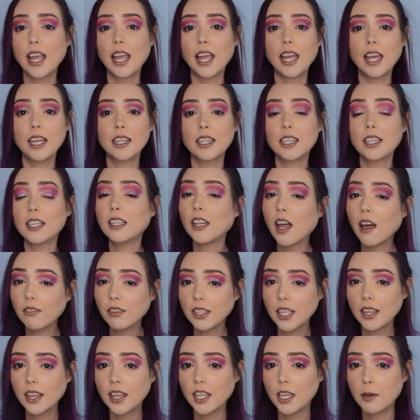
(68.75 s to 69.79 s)
And the
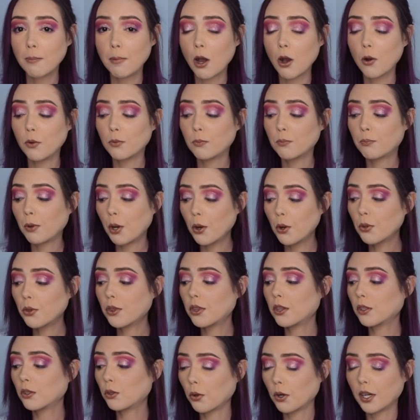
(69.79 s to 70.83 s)
lovely thing about
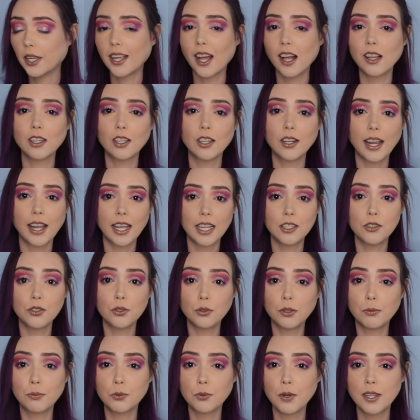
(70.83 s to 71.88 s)
both Laura Geller and
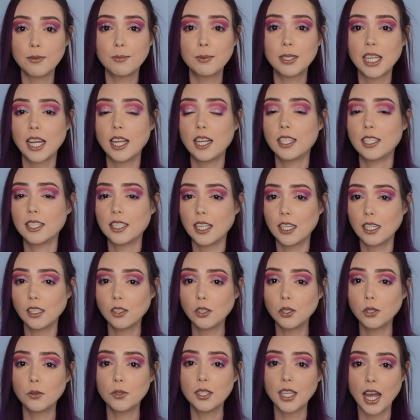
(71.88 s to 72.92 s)
Julep's website is they
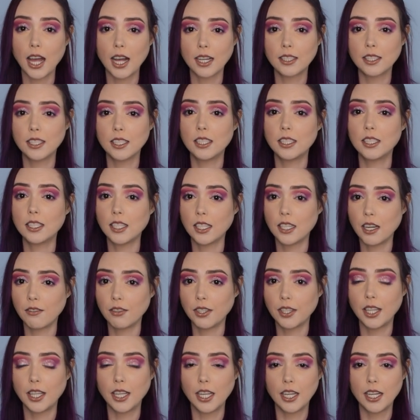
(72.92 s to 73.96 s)
include taxes and
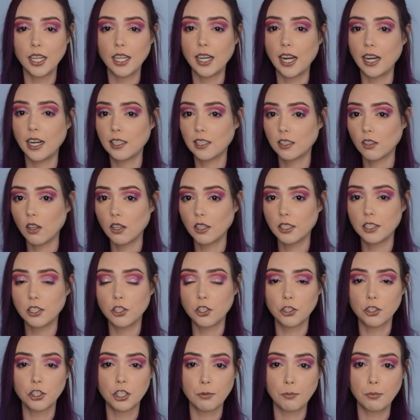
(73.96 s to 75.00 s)
everything in it. And as long
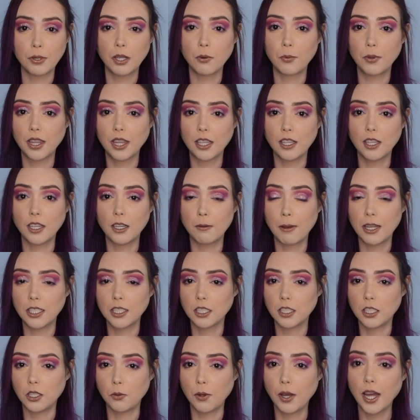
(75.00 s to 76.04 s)
as you're shipping within the
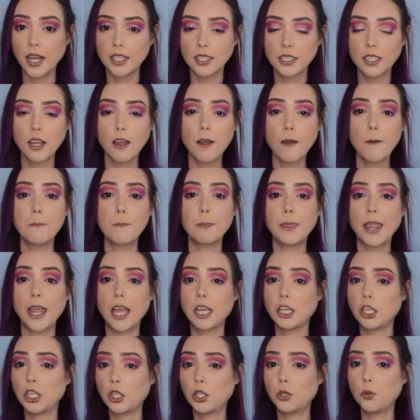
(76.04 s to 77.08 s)
domestic US,
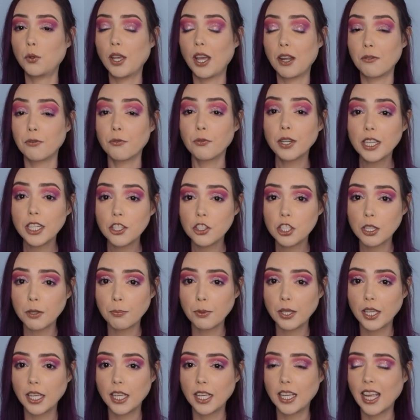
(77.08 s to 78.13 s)
then you get free
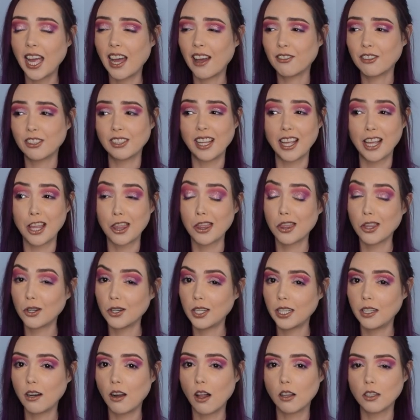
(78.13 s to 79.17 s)
shipping after like
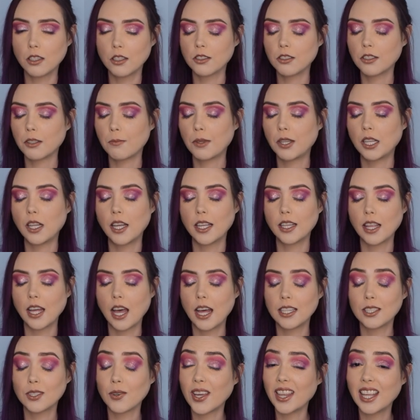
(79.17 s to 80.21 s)
$30 or something like
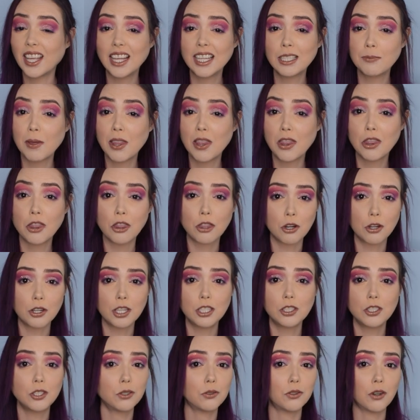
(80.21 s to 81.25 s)
that. So I think I spent
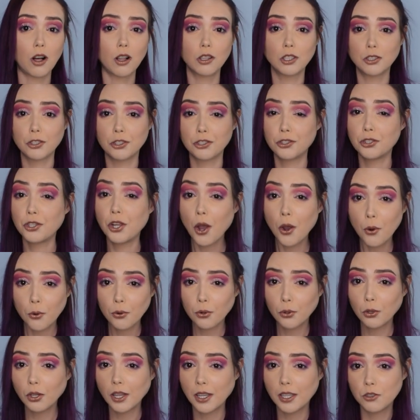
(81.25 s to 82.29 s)
$32
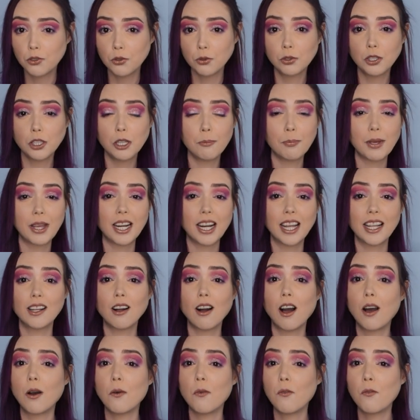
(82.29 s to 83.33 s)
total at Julep and I
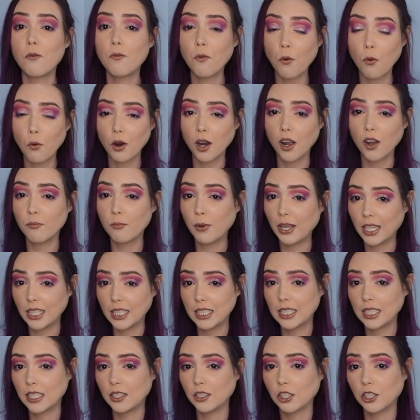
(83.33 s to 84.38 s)
got four of my
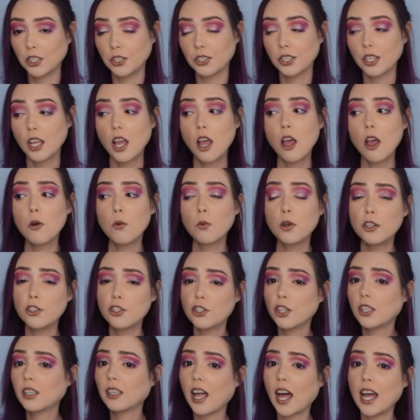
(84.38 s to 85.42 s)
concealers, which
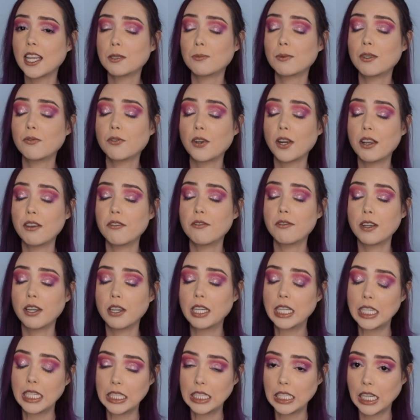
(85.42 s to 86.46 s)
should last me for a
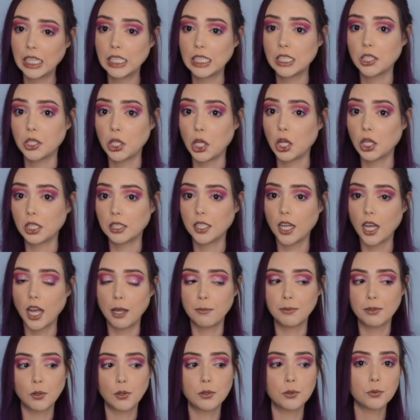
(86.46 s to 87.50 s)
very nice long
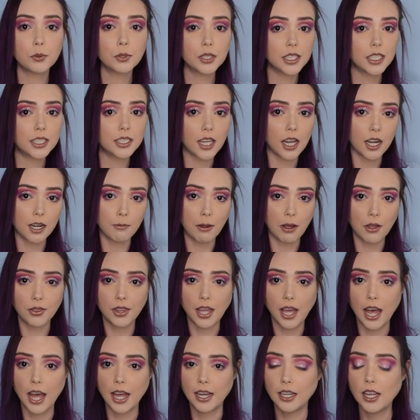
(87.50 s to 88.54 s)
time. So I was really excited about
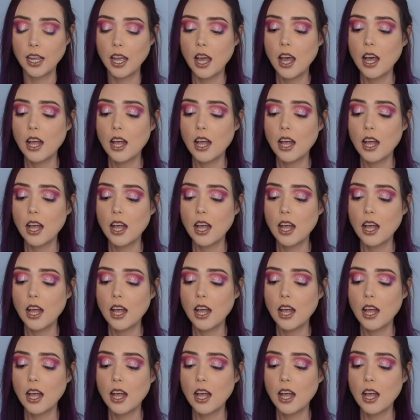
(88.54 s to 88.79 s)
that.